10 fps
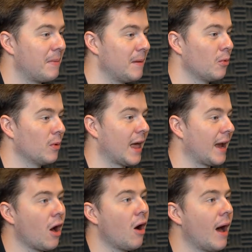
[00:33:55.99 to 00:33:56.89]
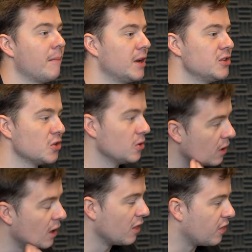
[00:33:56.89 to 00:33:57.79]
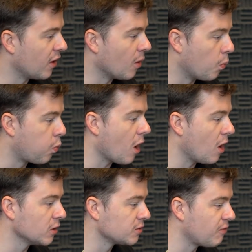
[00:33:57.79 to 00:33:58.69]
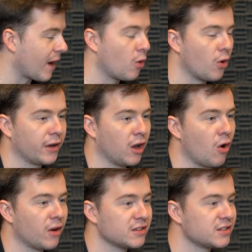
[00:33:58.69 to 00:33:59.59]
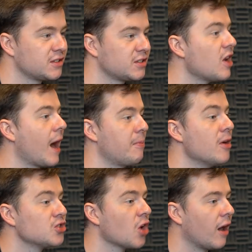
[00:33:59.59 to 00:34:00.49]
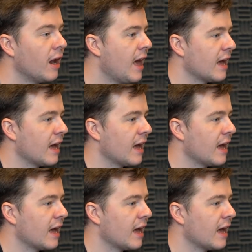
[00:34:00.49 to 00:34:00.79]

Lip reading: People were like, oh, I'm going to do the world record longest sniper shot.